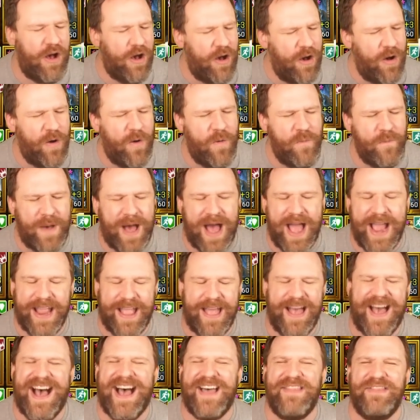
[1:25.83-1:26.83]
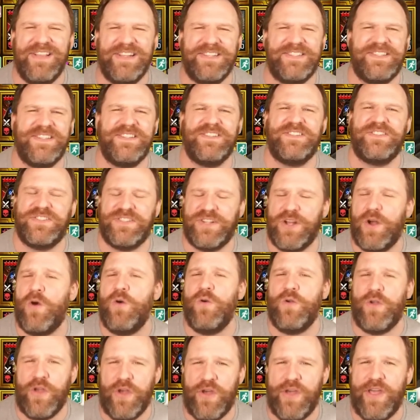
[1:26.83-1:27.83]
Oh my God, this is
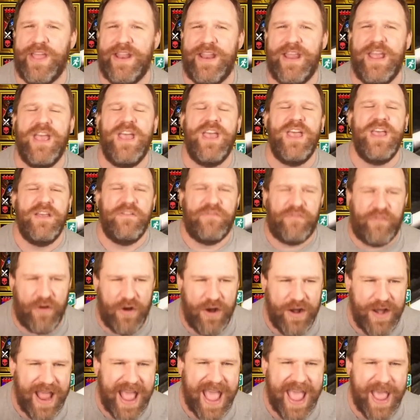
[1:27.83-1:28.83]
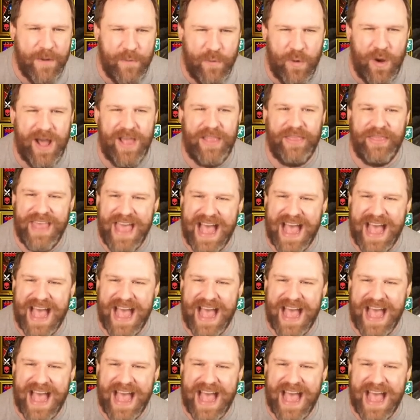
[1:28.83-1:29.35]
so good for an A1.